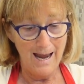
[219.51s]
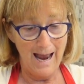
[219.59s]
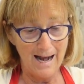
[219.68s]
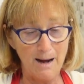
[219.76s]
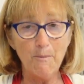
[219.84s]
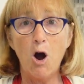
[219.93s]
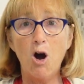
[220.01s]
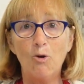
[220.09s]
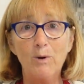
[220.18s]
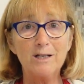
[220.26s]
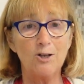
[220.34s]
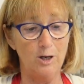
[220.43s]
And I'm
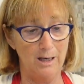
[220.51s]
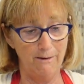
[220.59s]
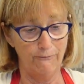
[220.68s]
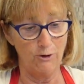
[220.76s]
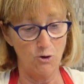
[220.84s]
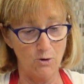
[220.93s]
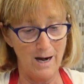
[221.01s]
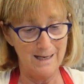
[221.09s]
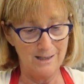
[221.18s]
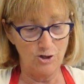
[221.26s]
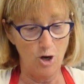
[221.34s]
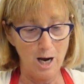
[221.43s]
always looking for great
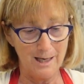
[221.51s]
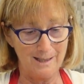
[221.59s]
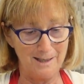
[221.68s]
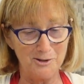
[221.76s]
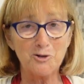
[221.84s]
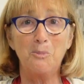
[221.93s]
sauces to